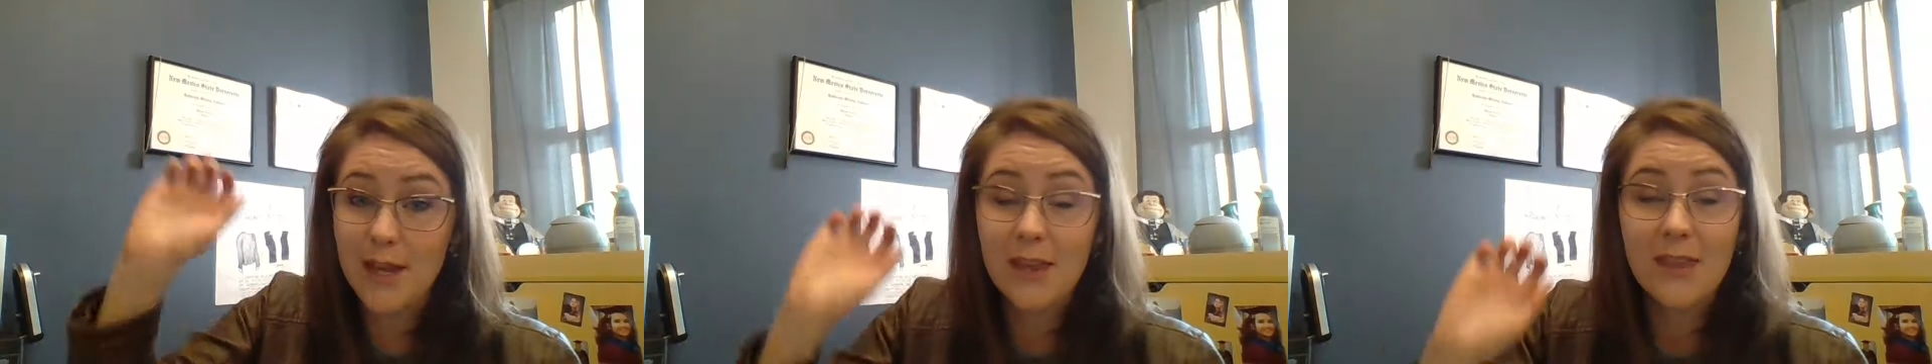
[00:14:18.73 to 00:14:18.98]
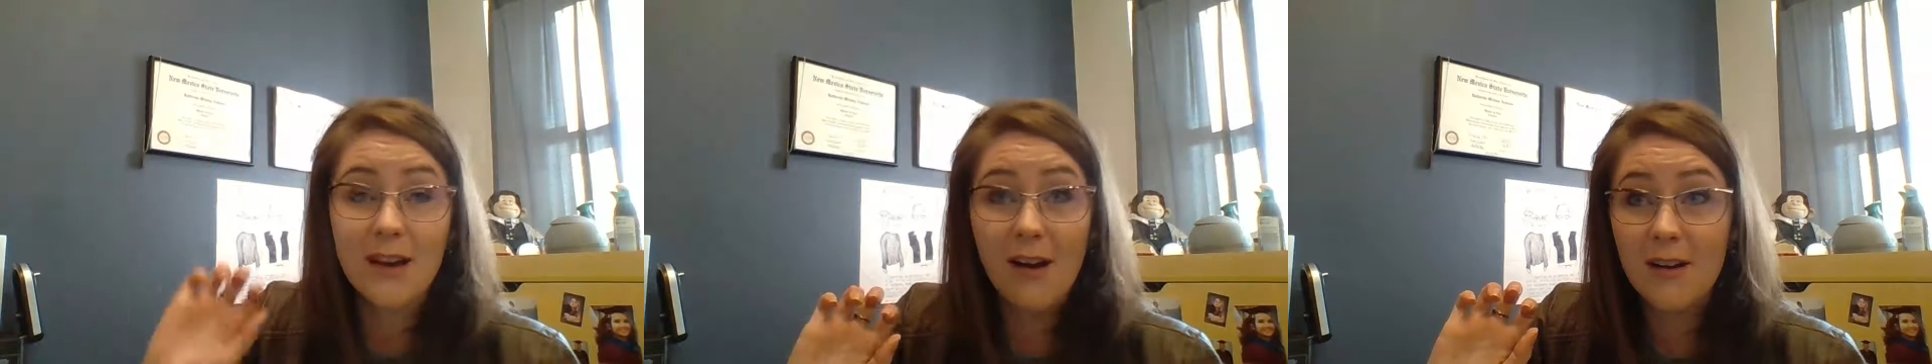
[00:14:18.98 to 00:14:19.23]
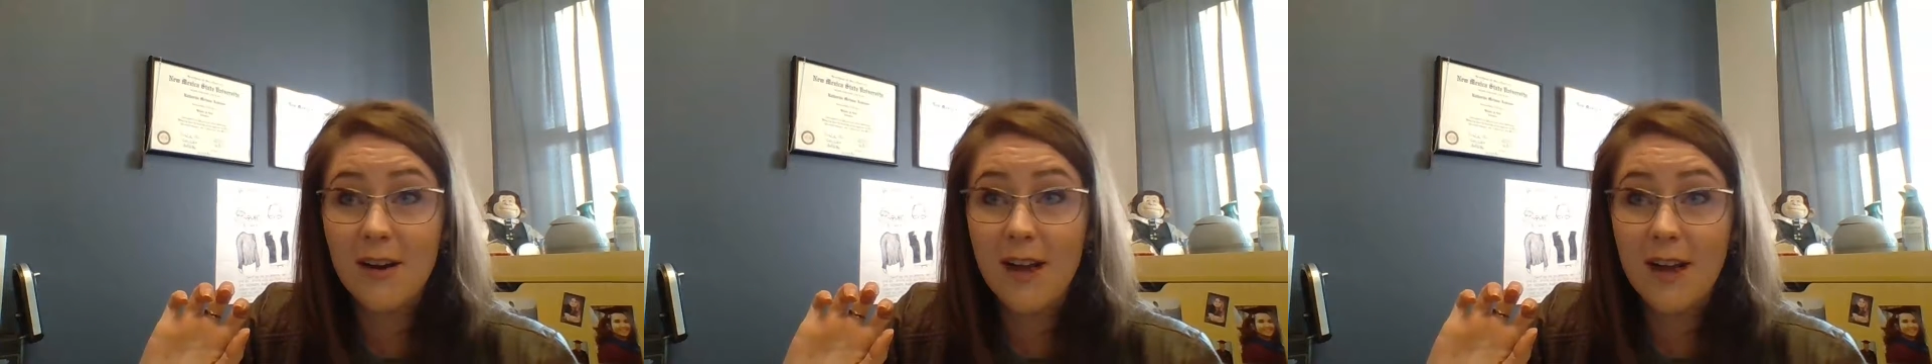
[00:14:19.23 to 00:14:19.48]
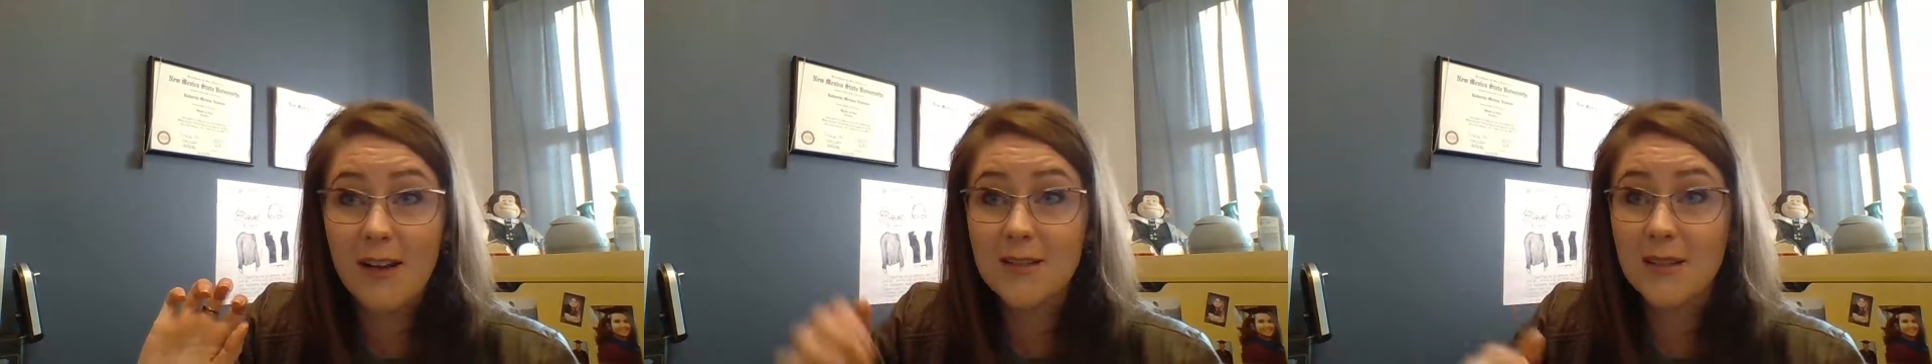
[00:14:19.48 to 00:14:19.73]
There are
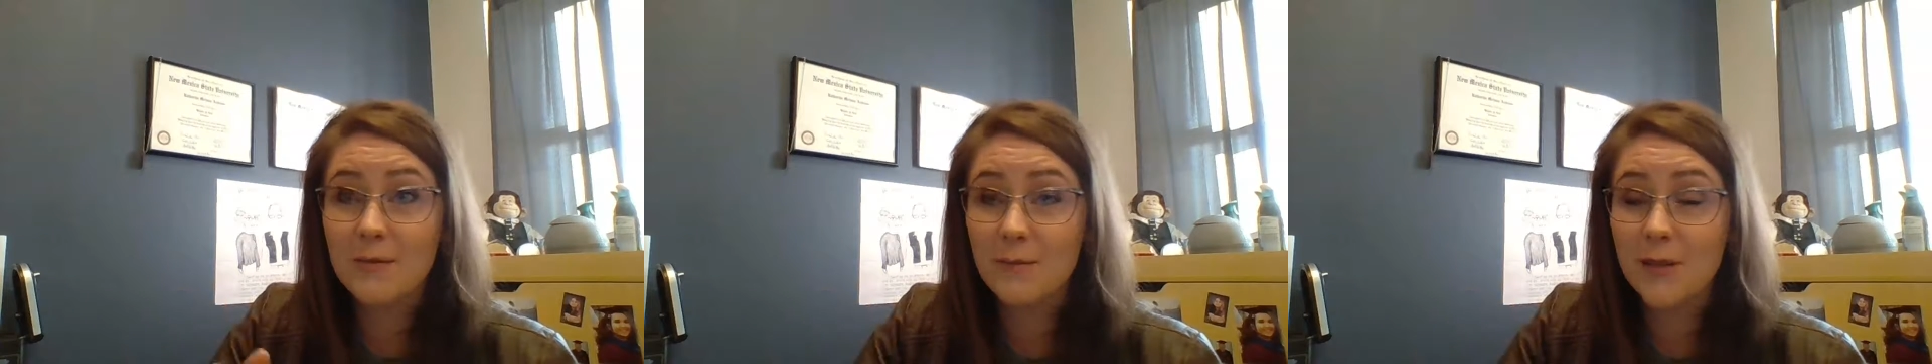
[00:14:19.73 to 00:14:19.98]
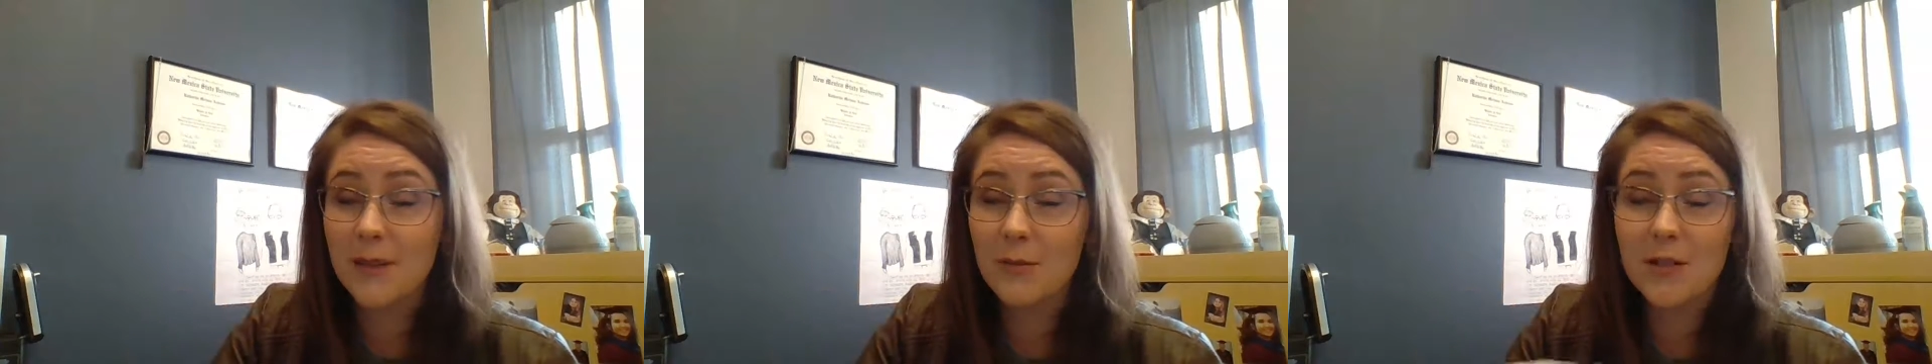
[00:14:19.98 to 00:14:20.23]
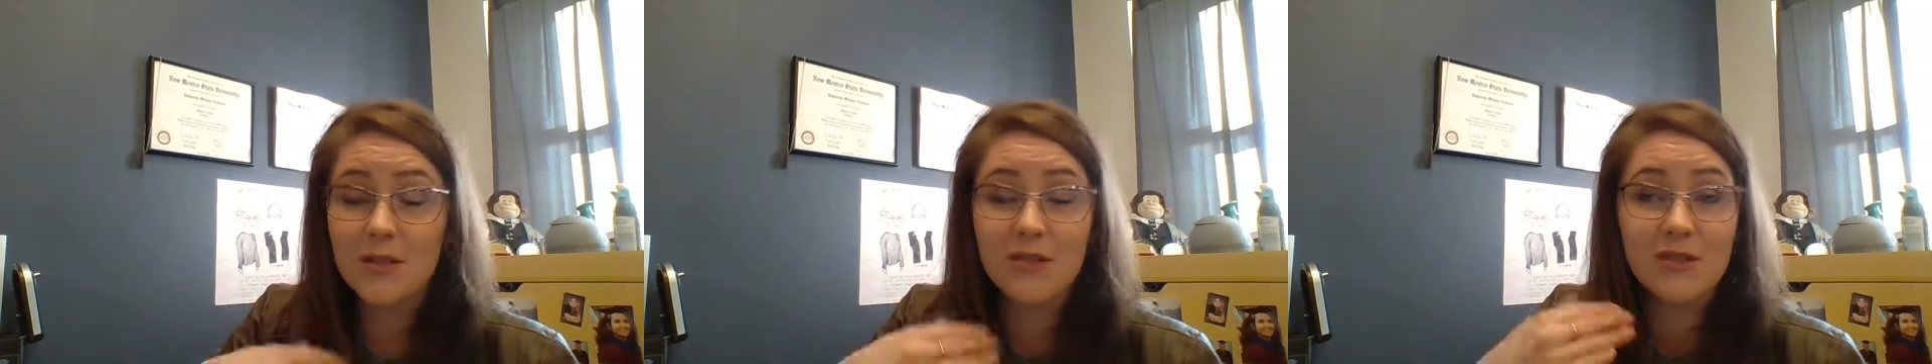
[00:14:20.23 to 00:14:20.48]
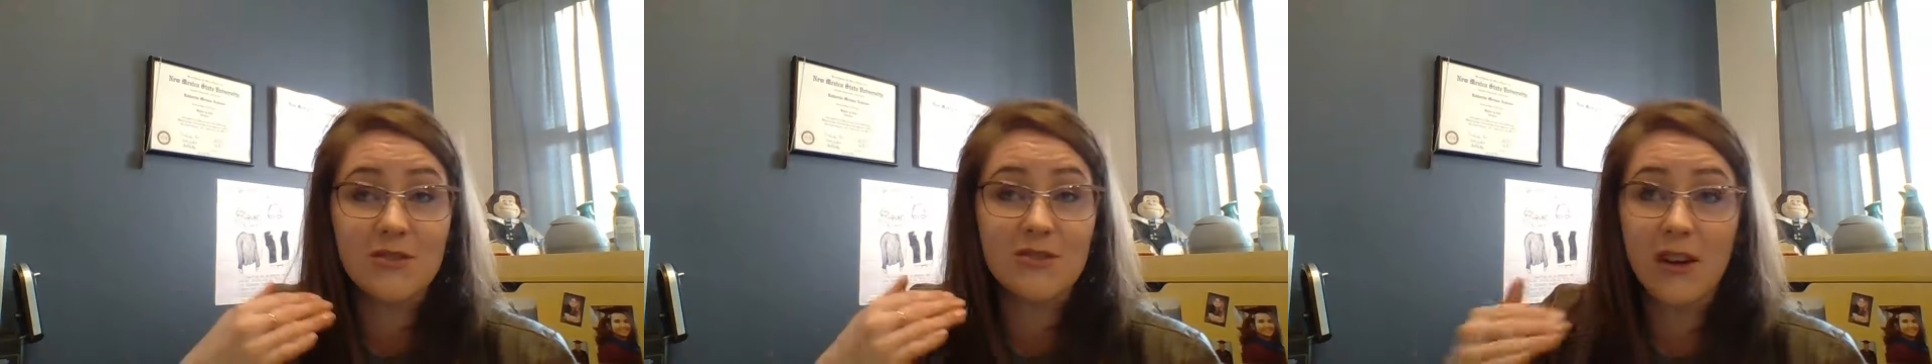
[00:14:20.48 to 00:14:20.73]
days in Finland where it's
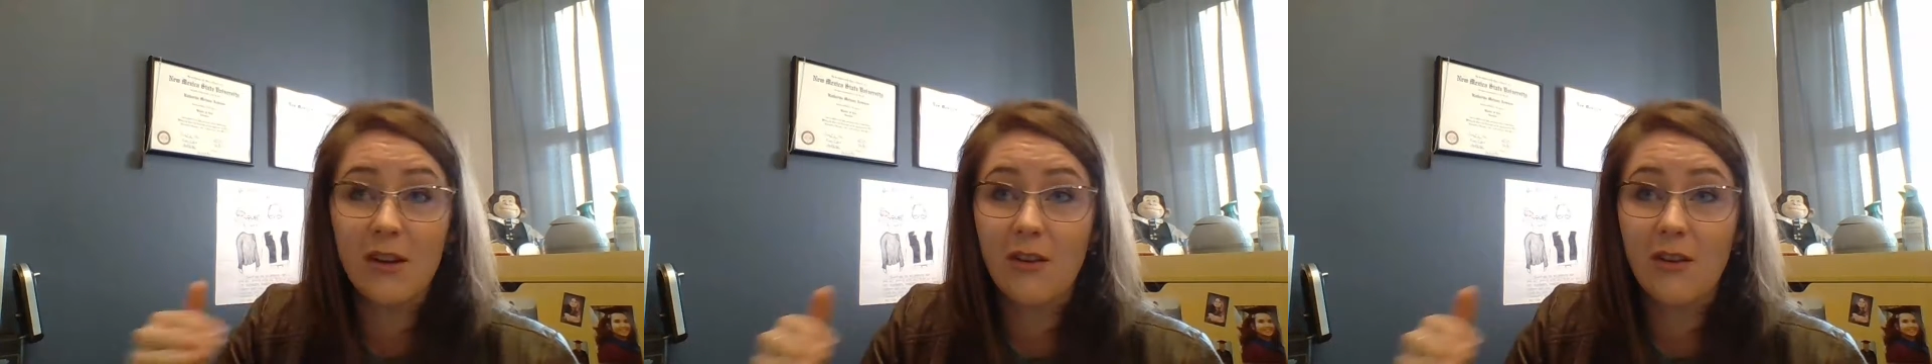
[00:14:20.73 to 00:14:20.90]
just dark